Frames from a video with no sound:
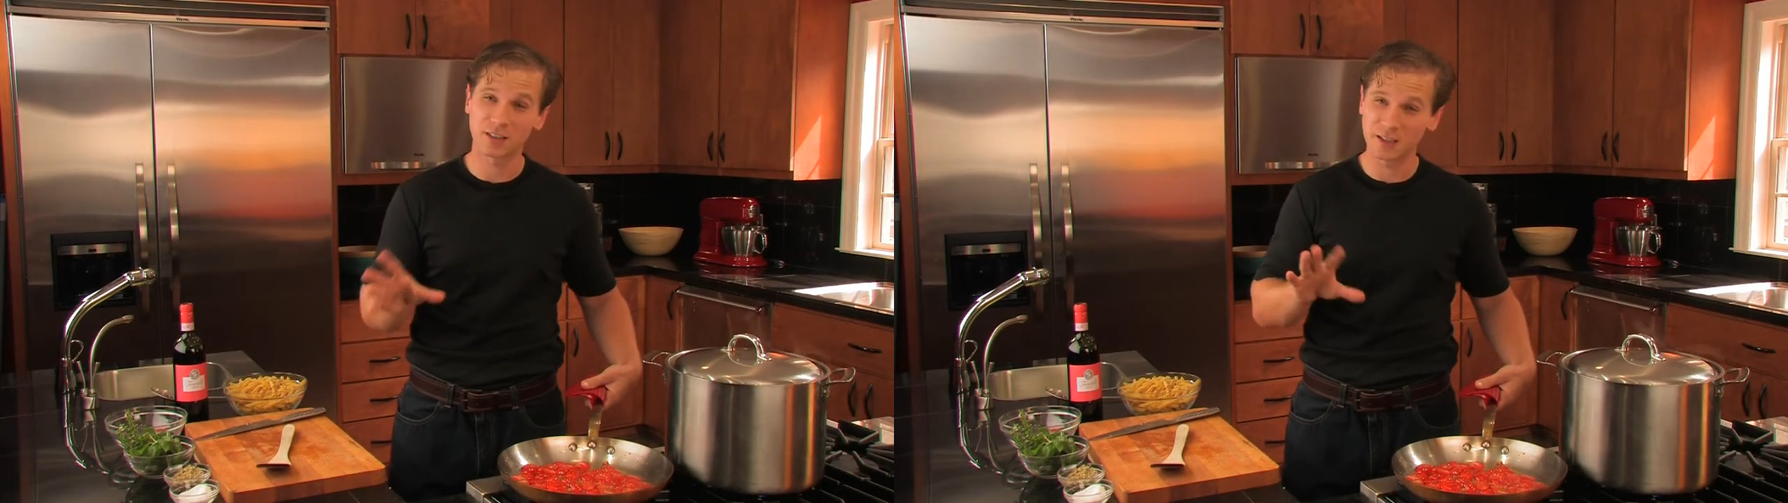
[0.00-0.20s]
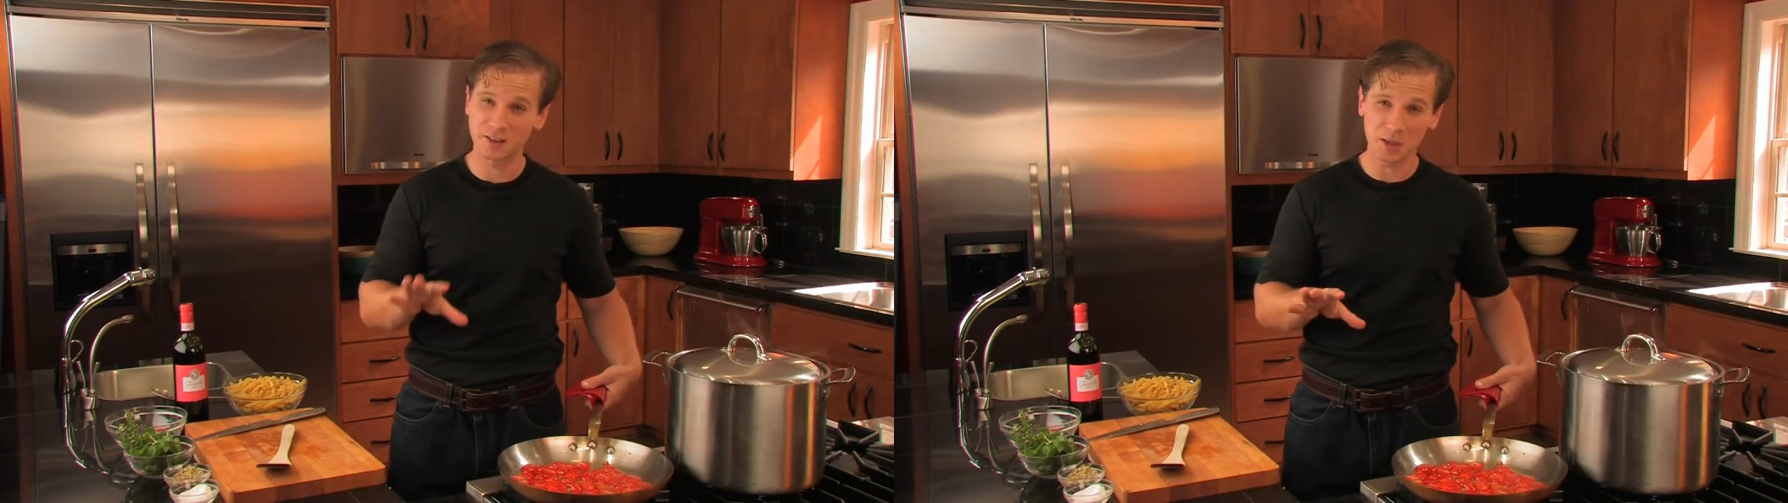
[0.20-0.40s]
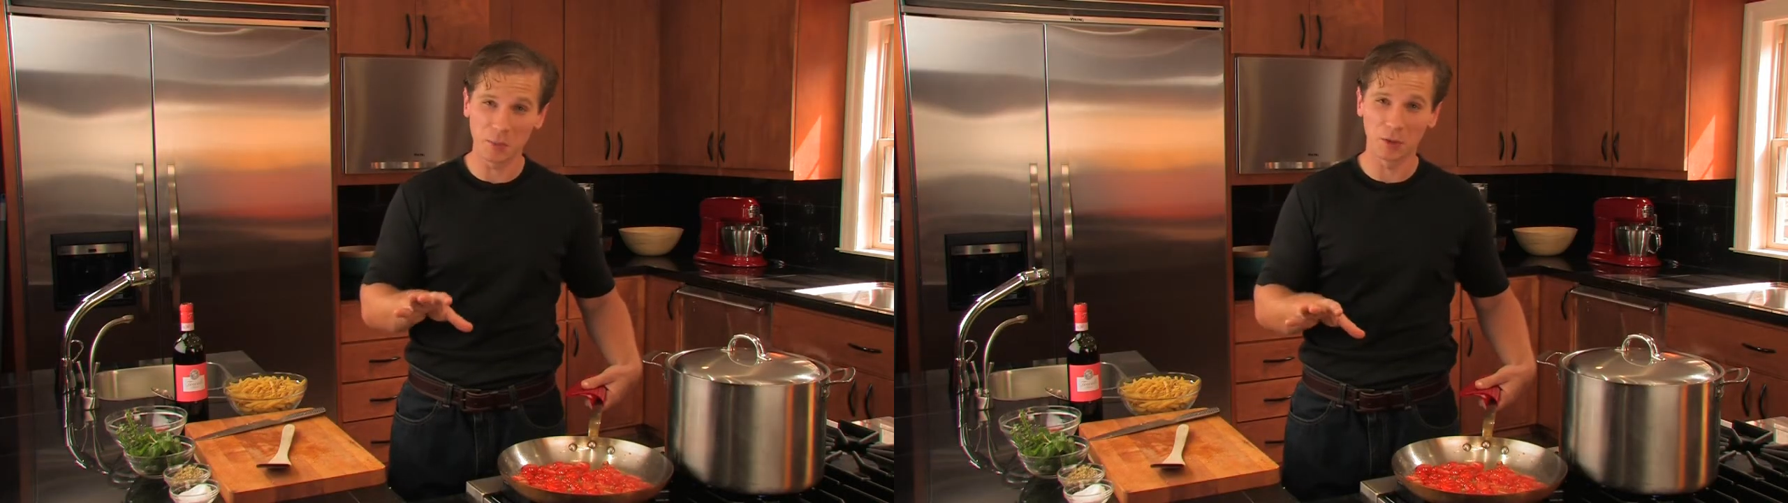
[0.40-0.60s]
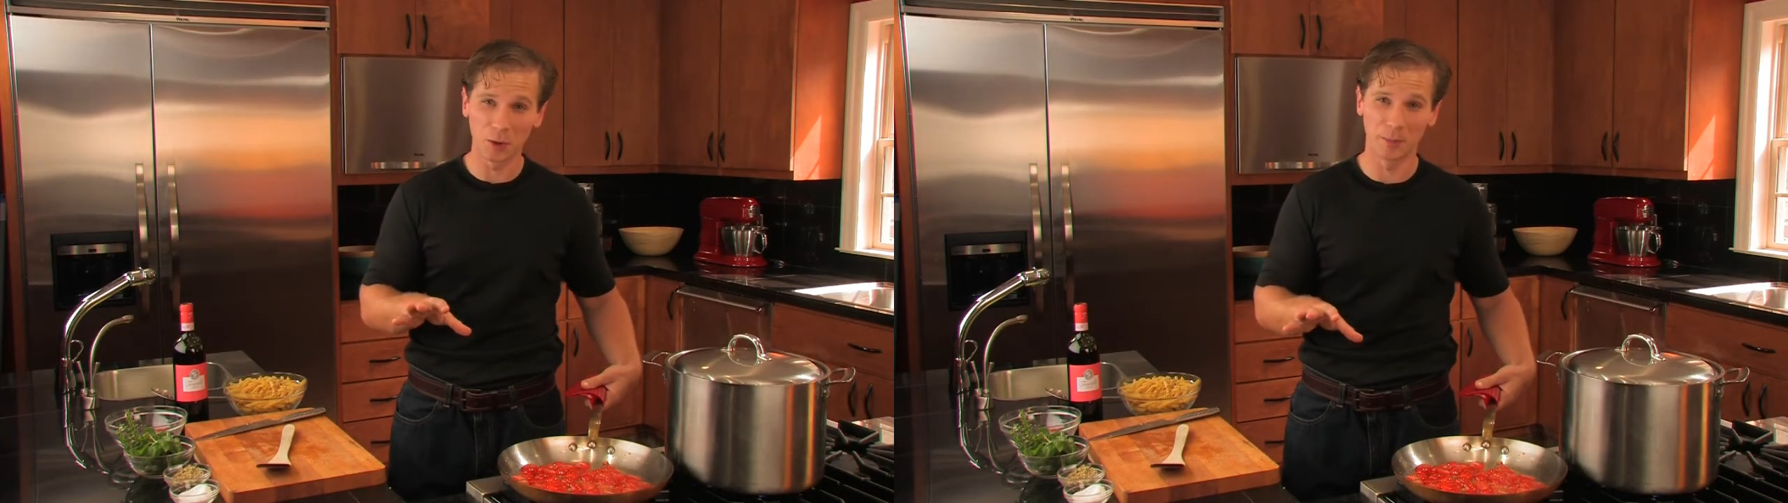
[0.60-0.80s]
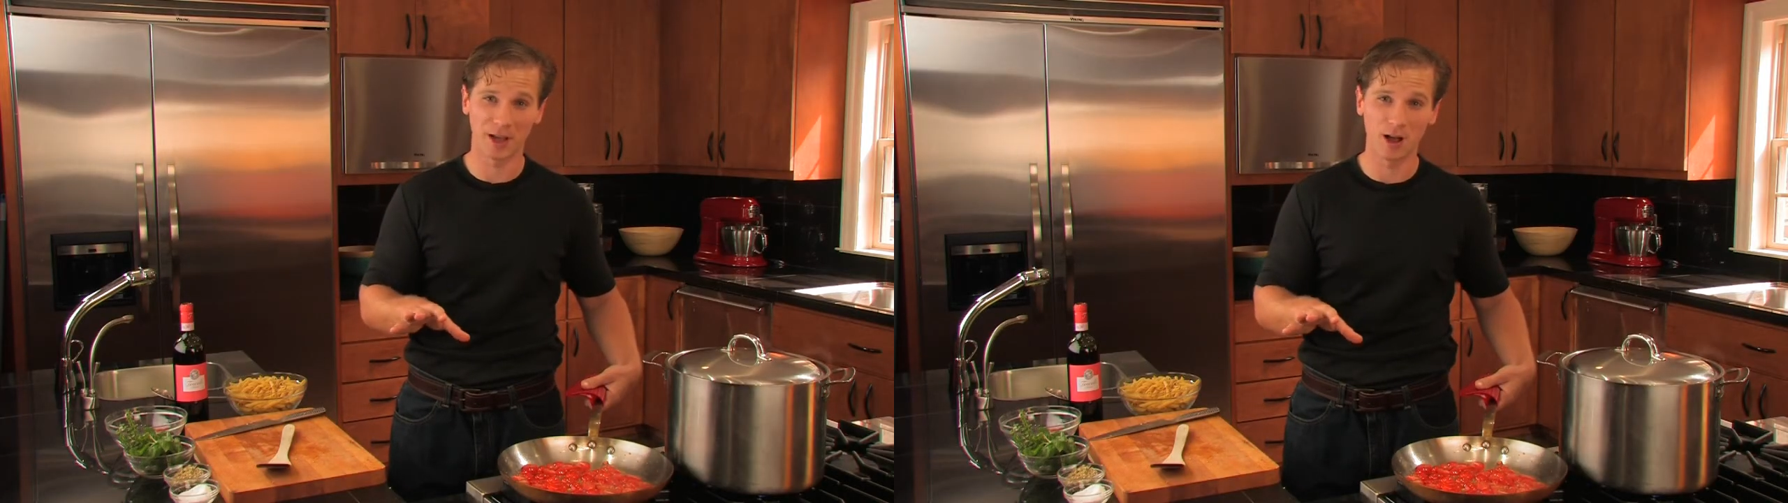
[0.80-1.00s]
it can seem a
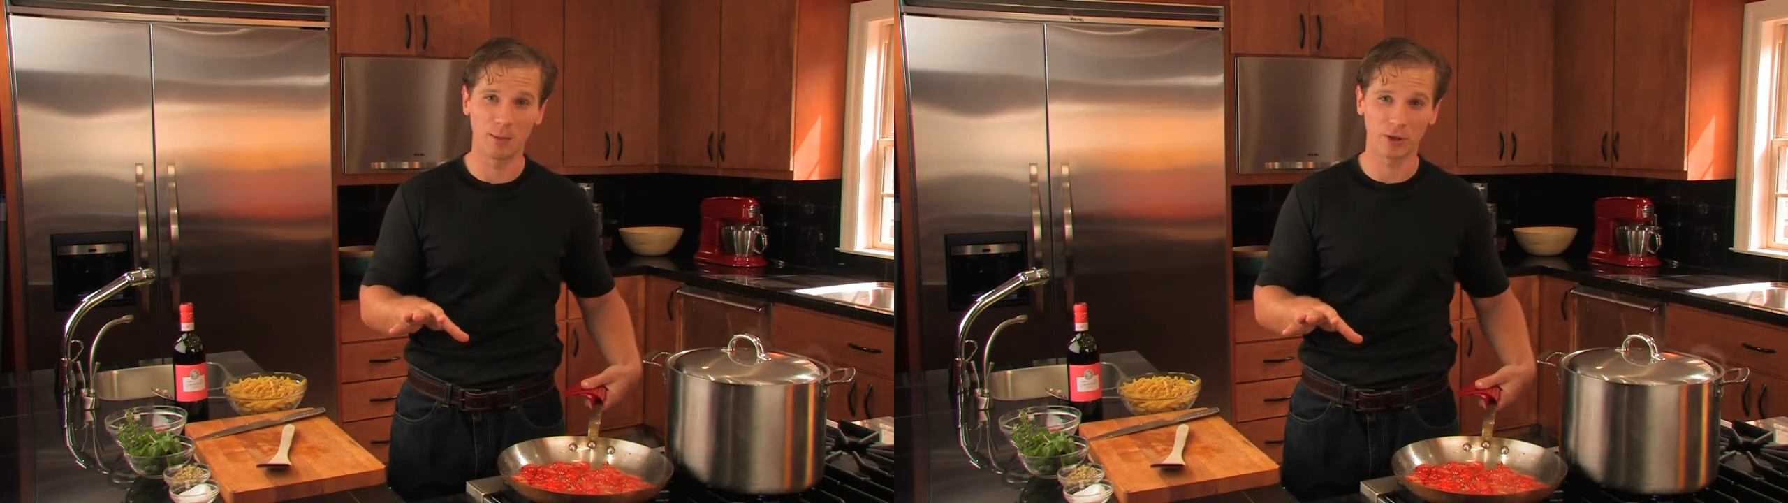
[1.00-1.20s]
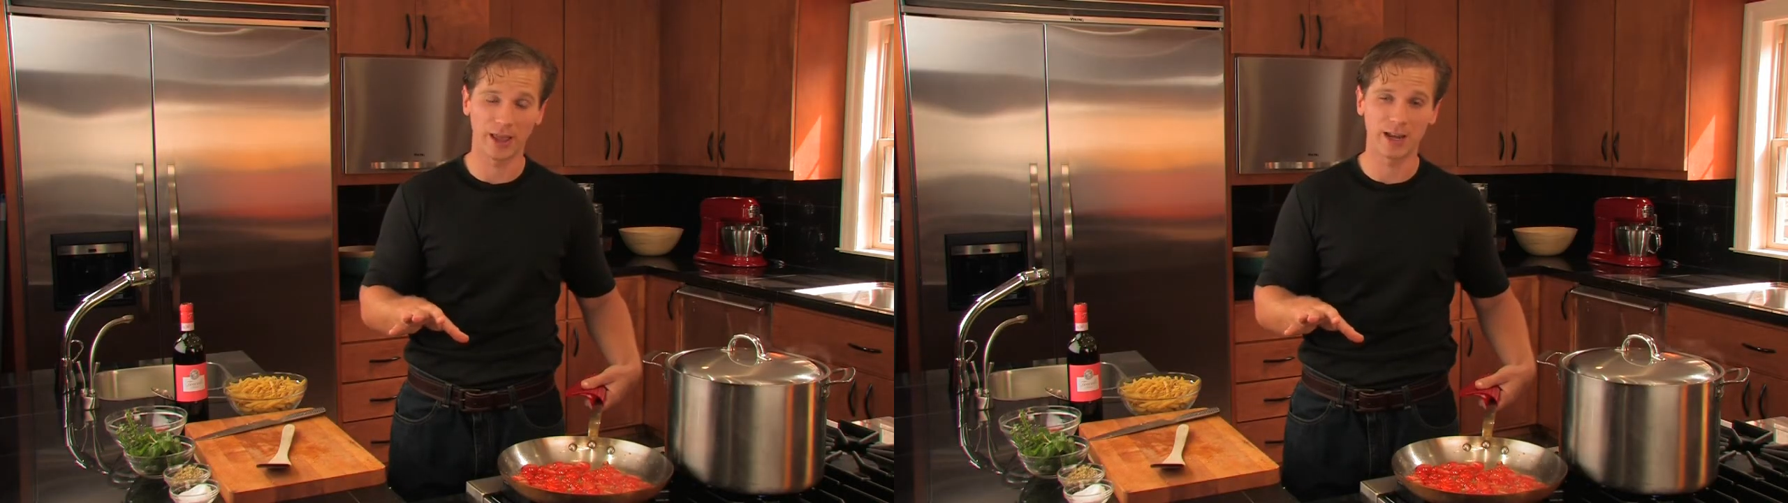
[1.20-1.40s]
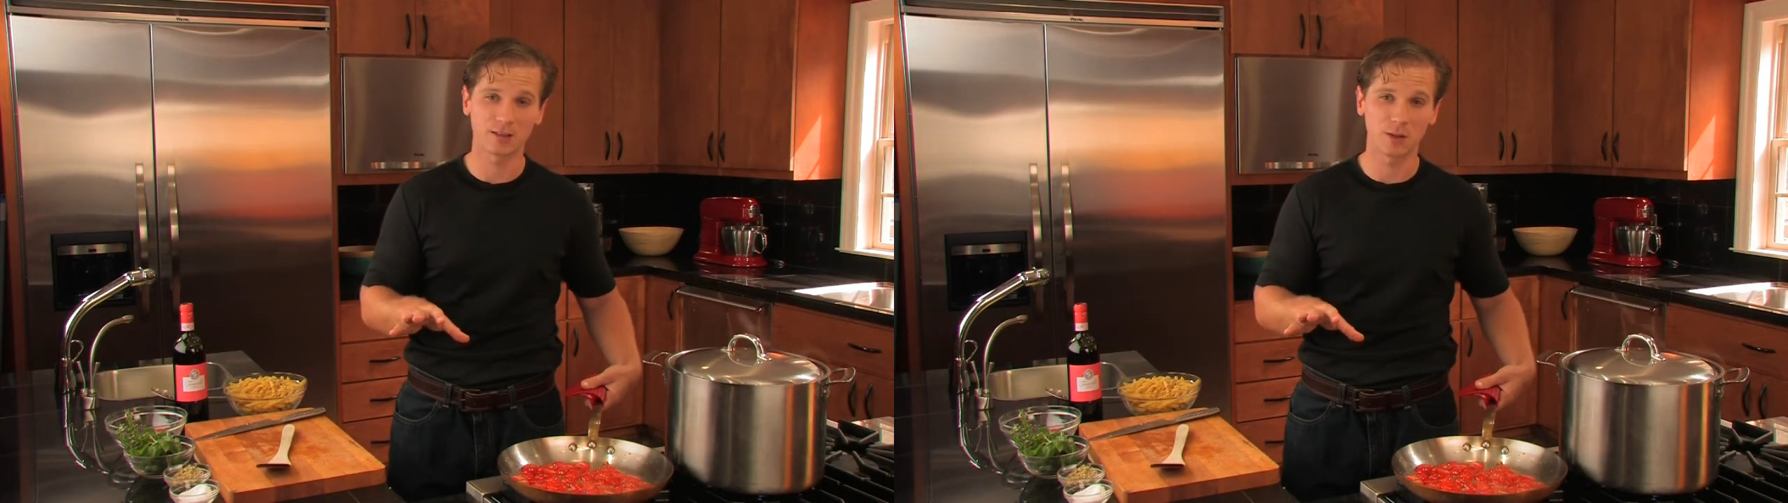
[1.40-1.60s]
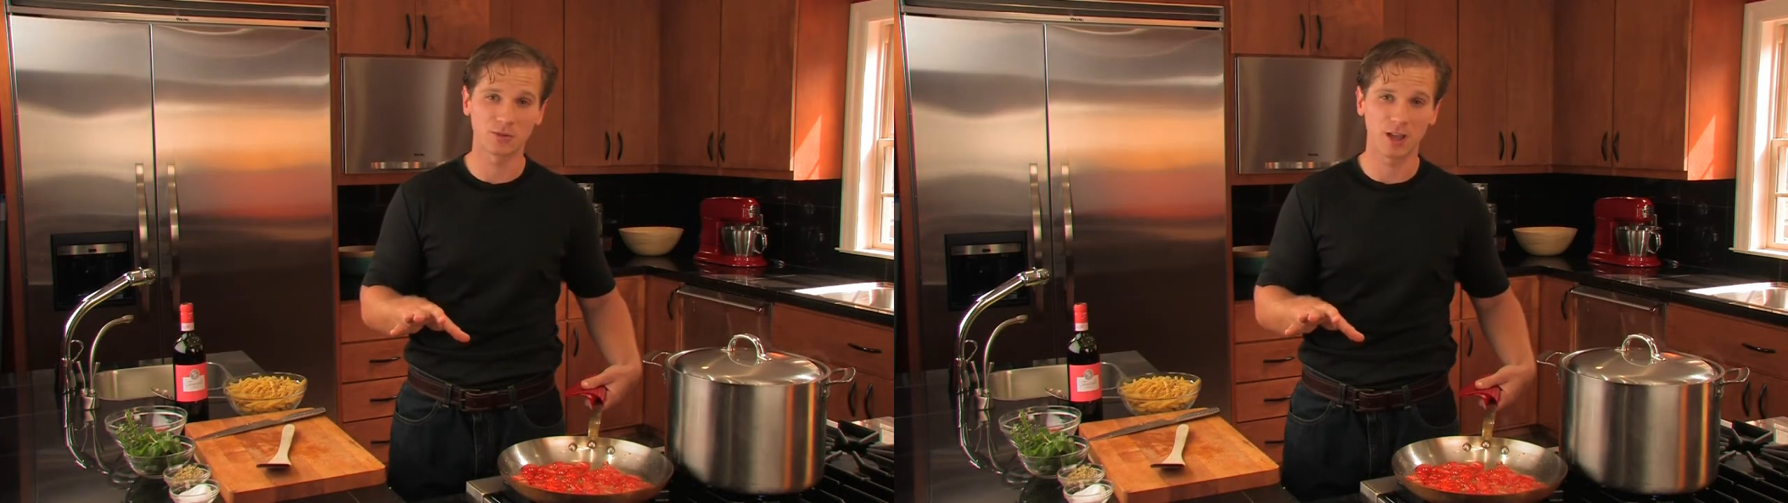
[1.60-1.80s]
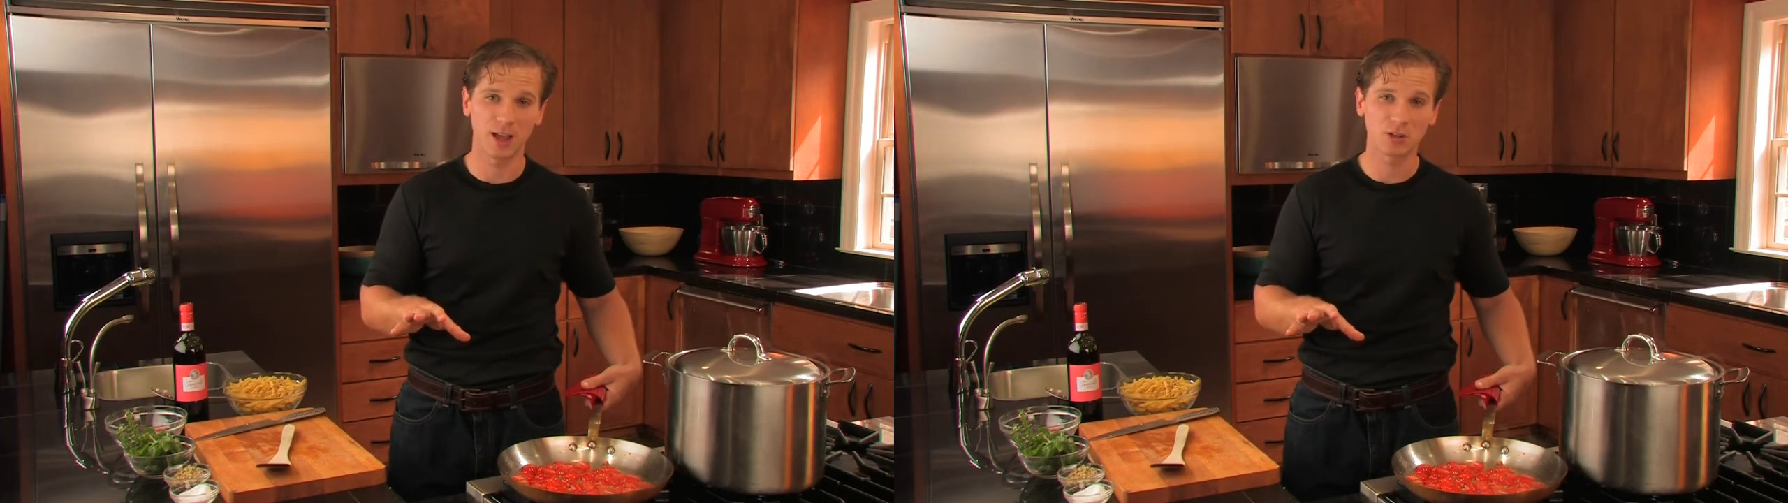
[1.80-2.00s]
little bit complicated
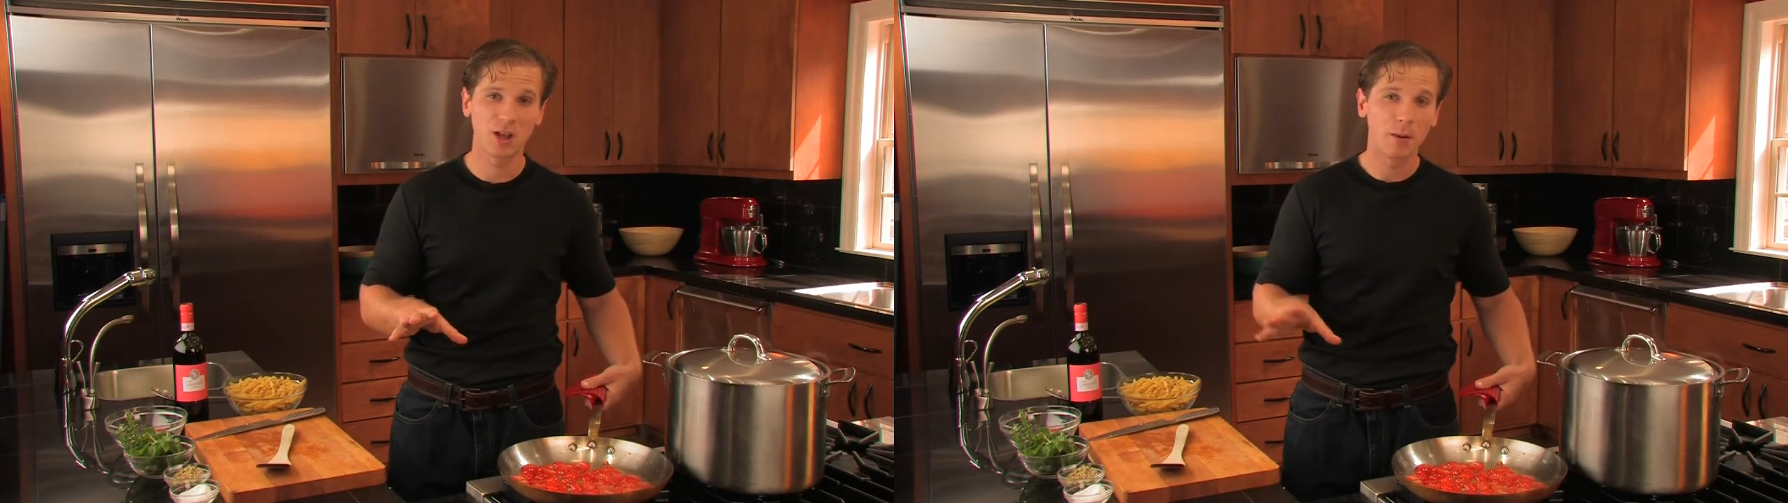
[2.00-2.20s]
sometimes,